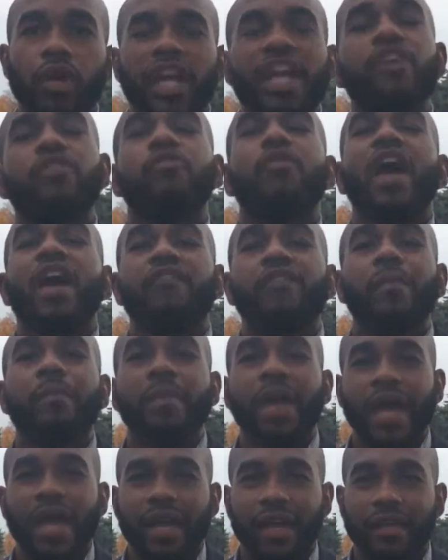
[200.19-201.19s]
Here you have a
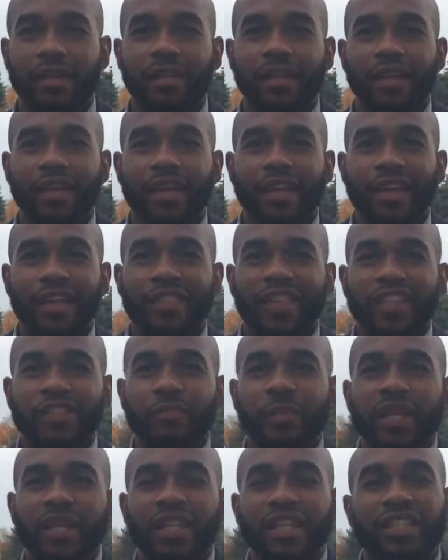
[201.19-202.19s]
man
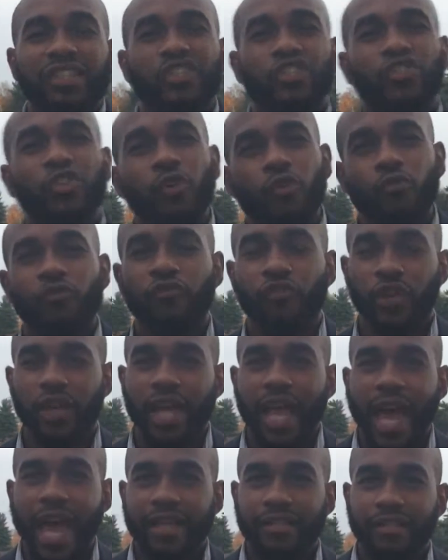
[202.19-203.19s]
that's been in 2
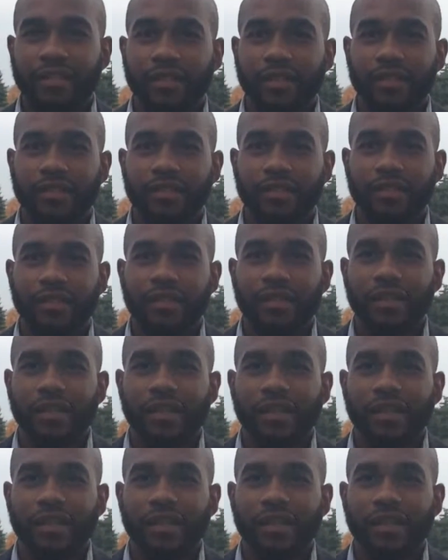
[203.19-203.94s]
freak accidents,